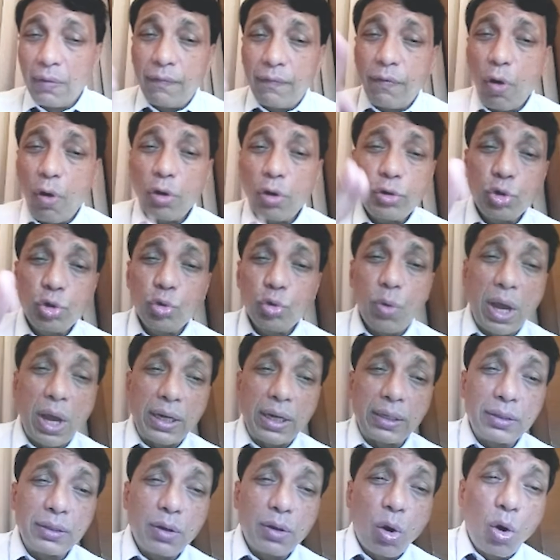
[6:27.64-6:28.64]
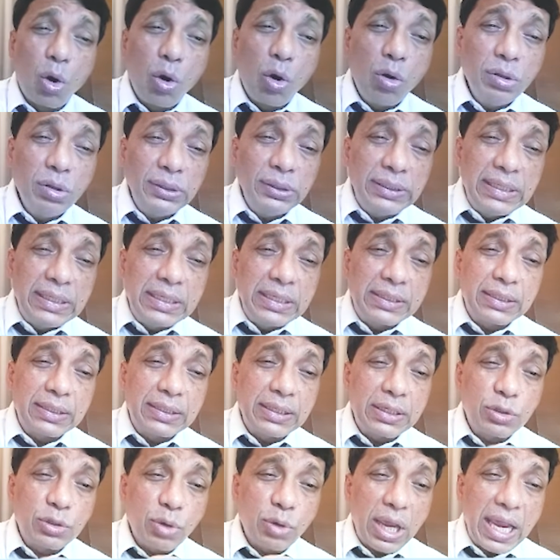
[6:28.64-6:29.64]
4-2-1, all these
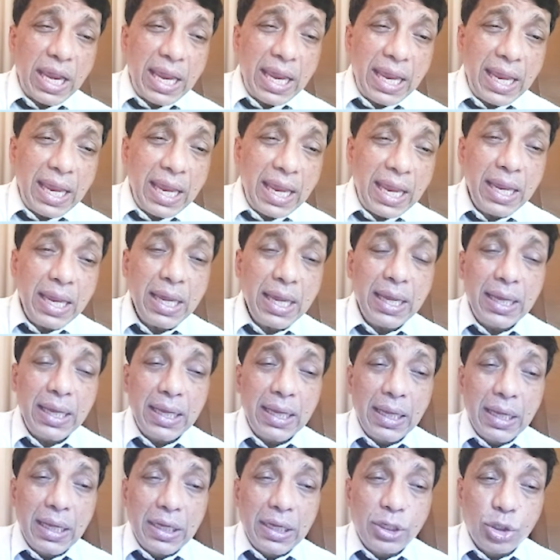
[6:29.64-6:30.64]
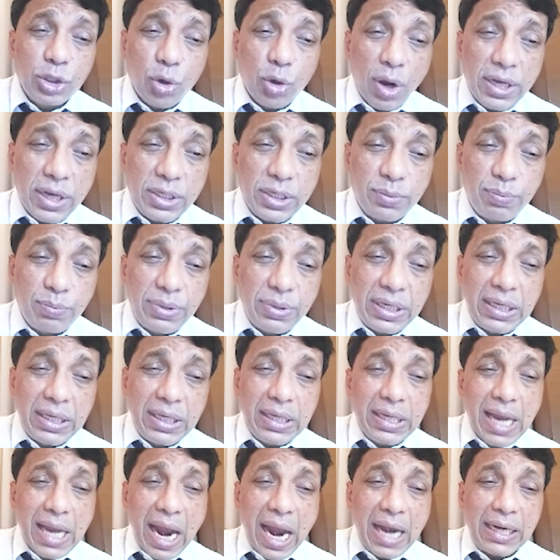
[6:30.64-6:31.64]
three. So A, choice
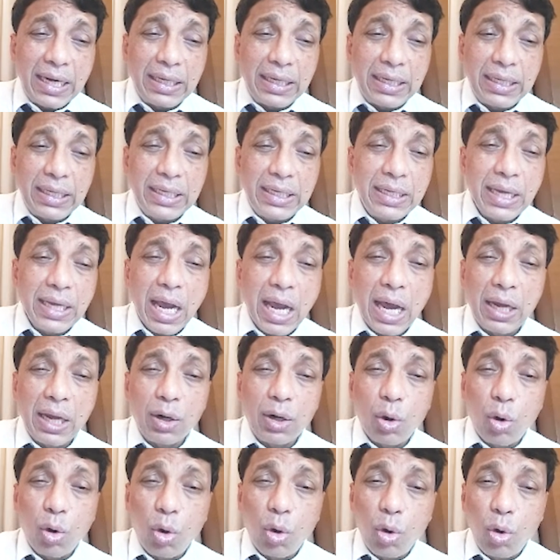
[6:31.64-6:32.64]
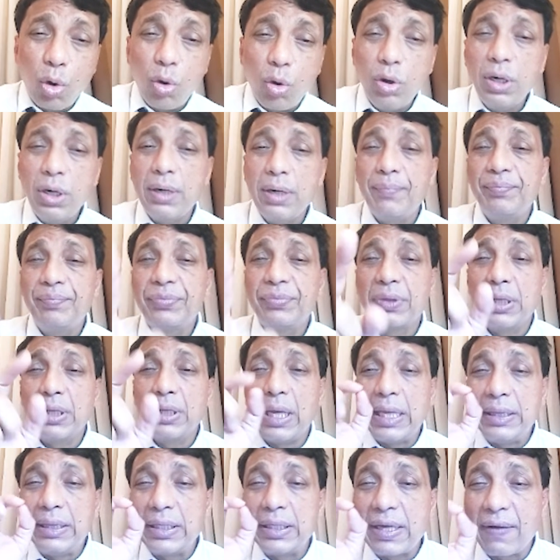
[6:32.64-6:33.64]
B and D are all
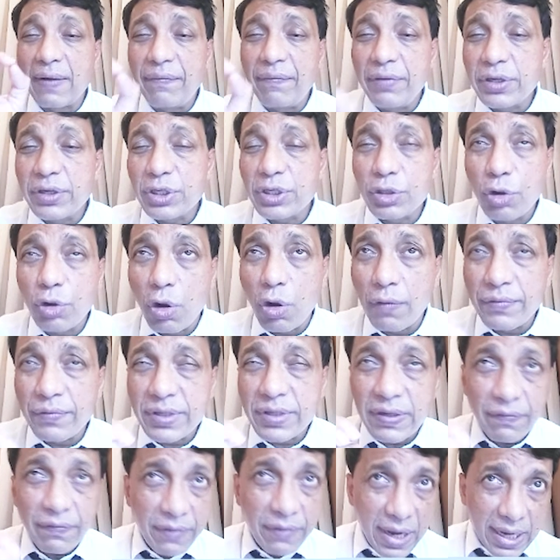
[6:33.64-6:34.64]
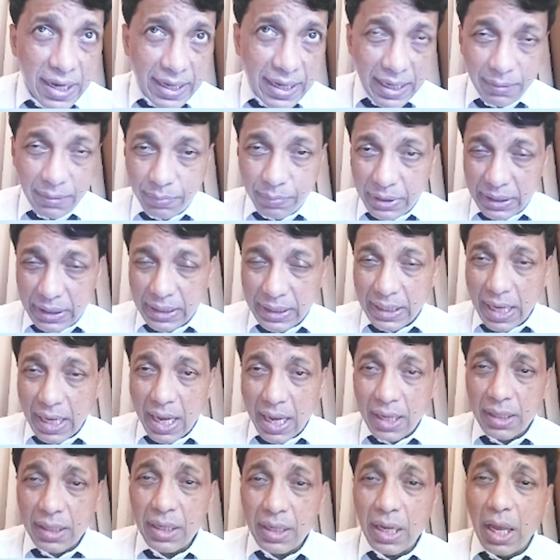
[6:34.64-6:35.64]
in the definition of severe
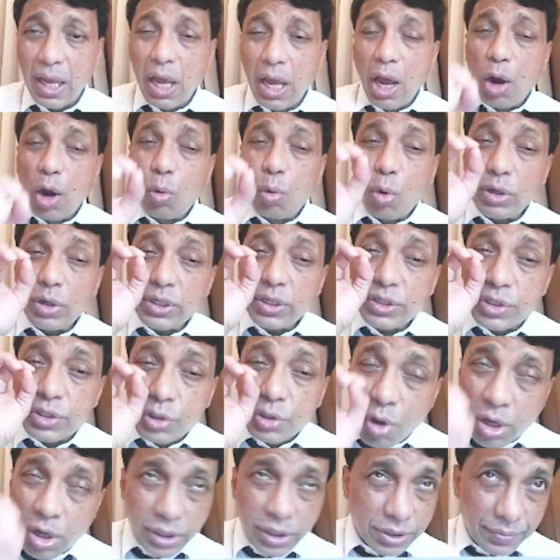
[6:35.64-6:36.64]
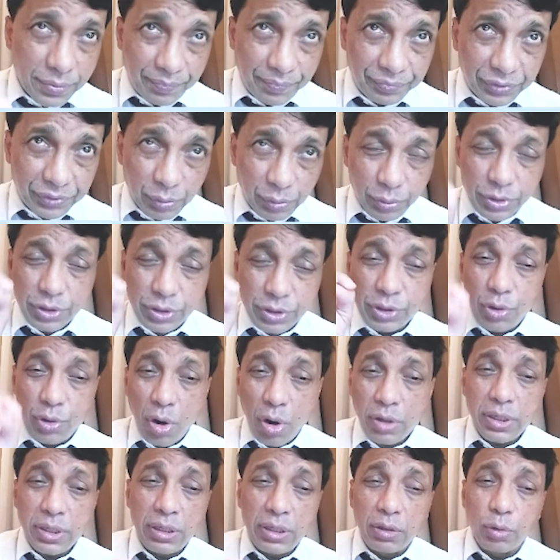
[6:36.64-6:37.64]
NPDR. What is not, which is
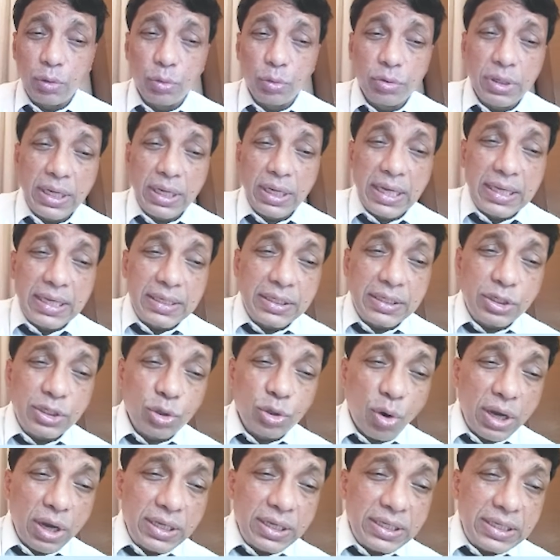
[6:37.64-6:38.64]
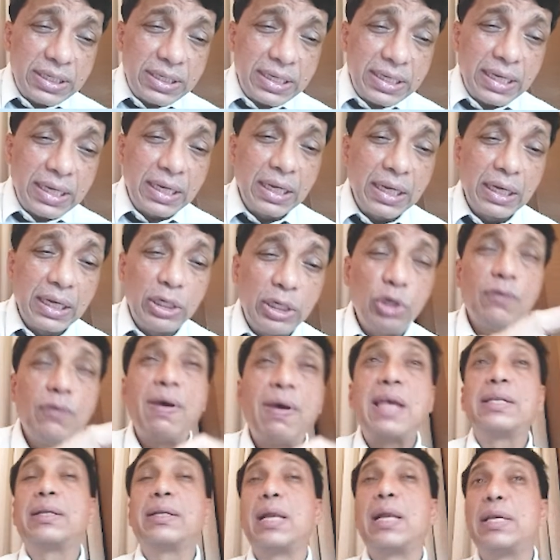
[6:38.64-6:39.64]
not included, is choice C,
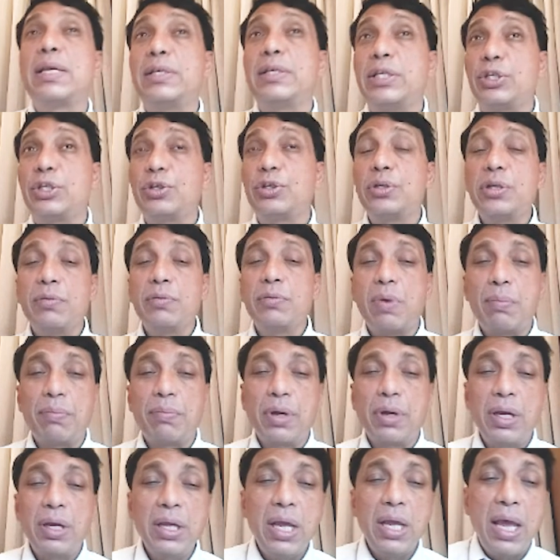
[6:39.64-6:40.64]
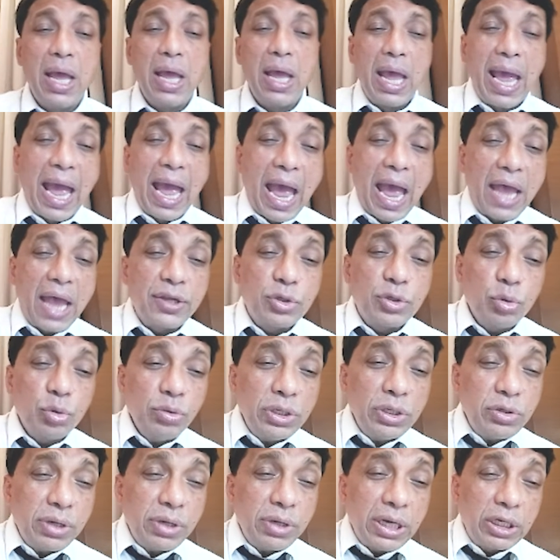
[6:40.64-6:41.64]
neovascularization. Remember, as
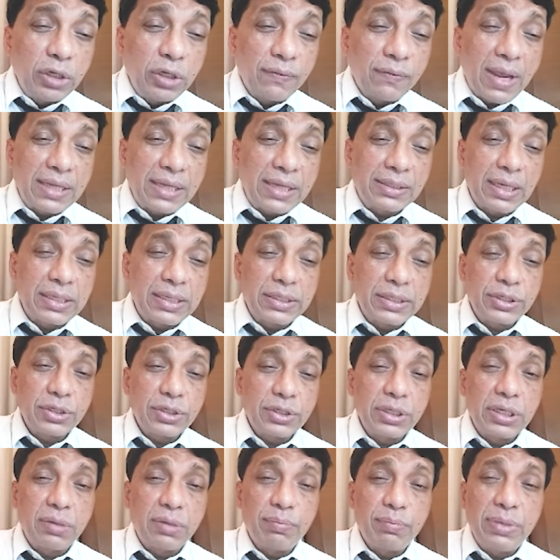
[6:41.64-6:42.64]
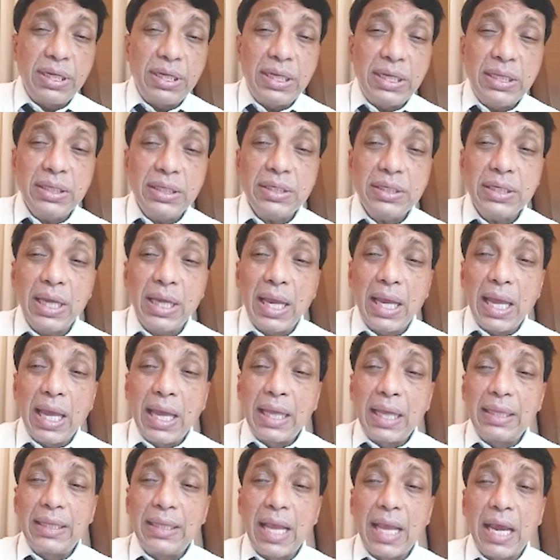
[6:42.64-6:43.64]
soon as you get neovascularization, it means
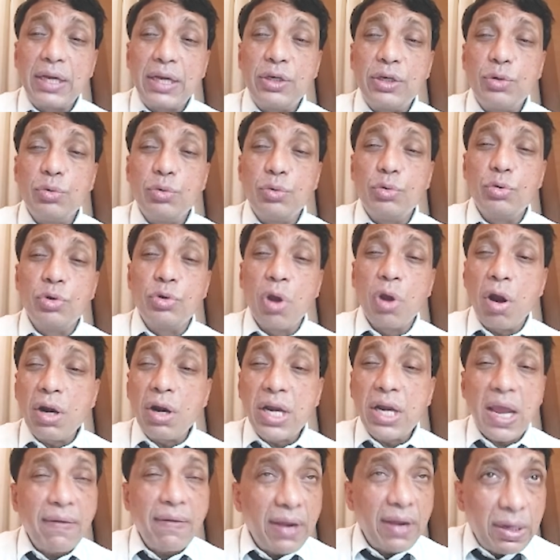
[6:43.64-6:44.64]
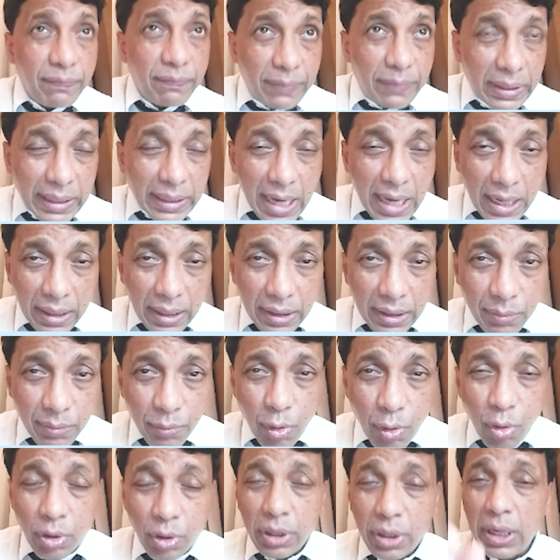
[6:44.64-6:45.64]
that you do not have NPDR
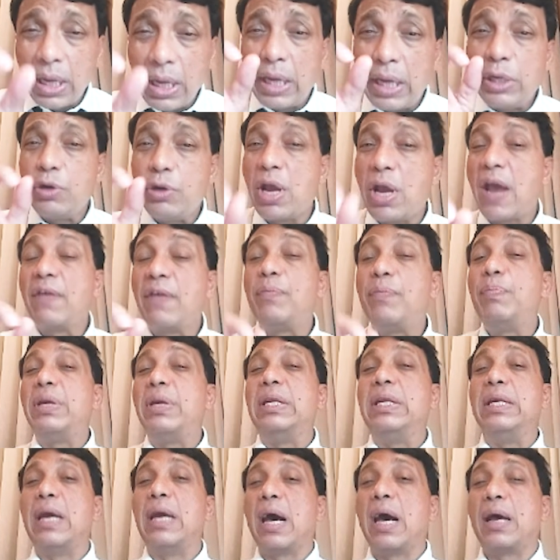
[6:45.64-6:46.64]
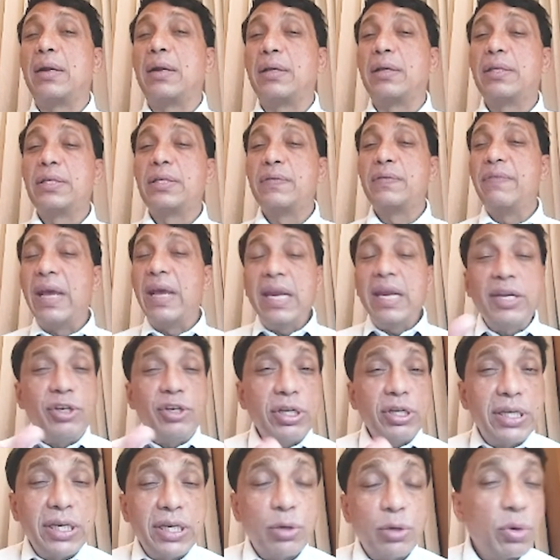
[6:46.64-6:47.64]
anymore, you have PDR. This is a very
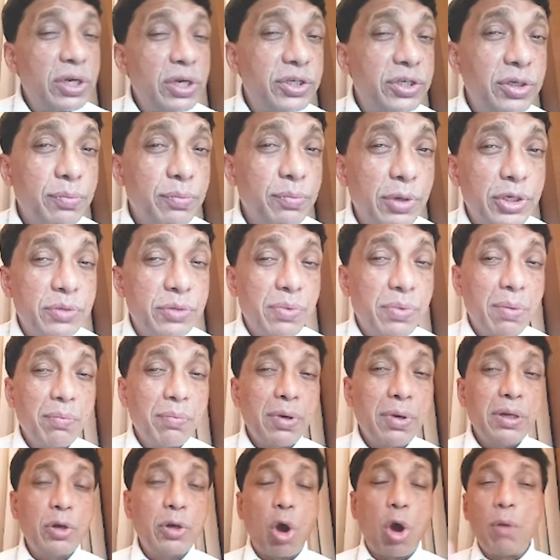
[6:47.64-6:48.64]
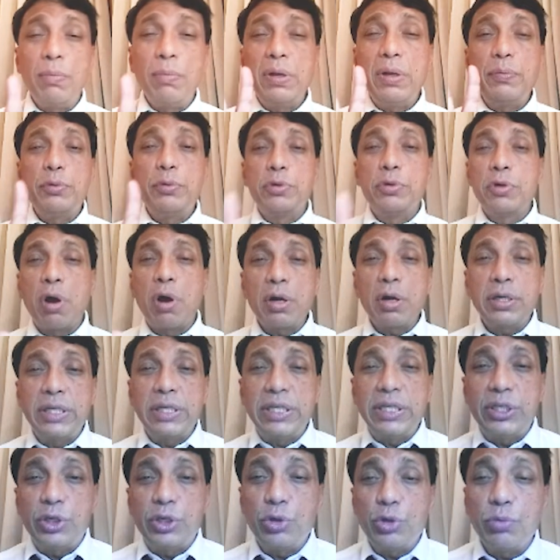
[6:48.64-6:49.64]
tricky question, because remember, normally we do not
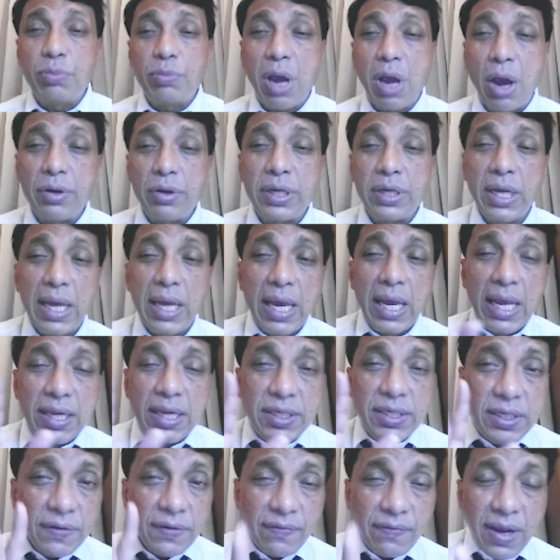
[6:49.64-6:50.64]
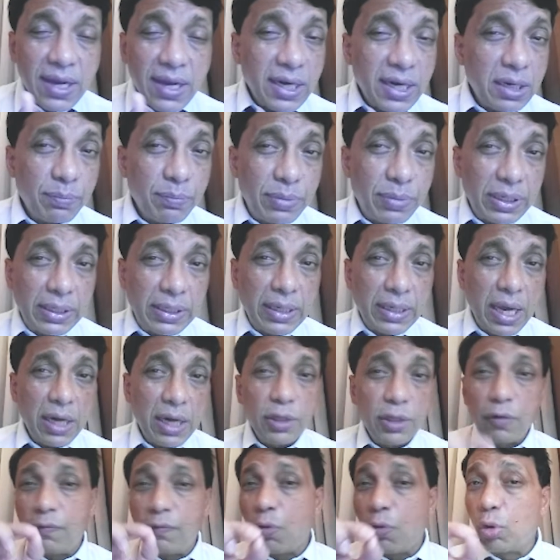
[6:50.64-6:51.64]
teach you about severe
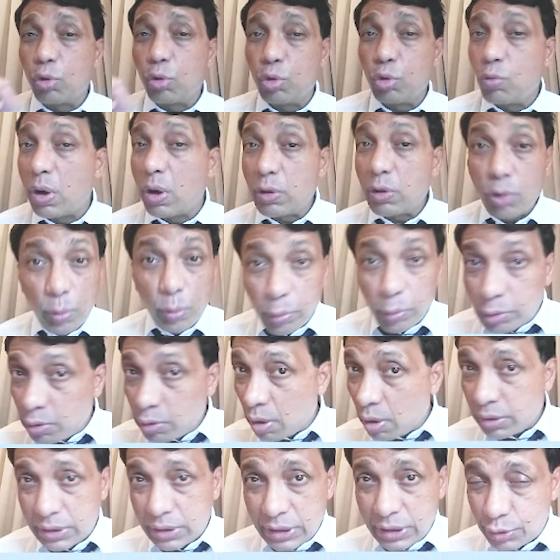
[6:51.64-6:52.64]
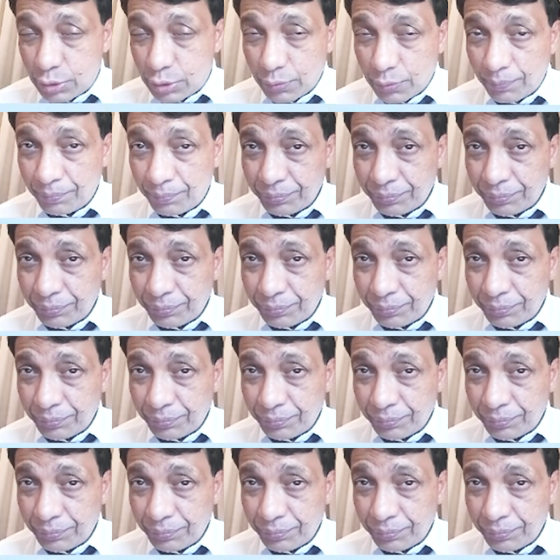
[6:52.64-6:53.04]
NPDR. The 4-2-1 rule, we do not teach you.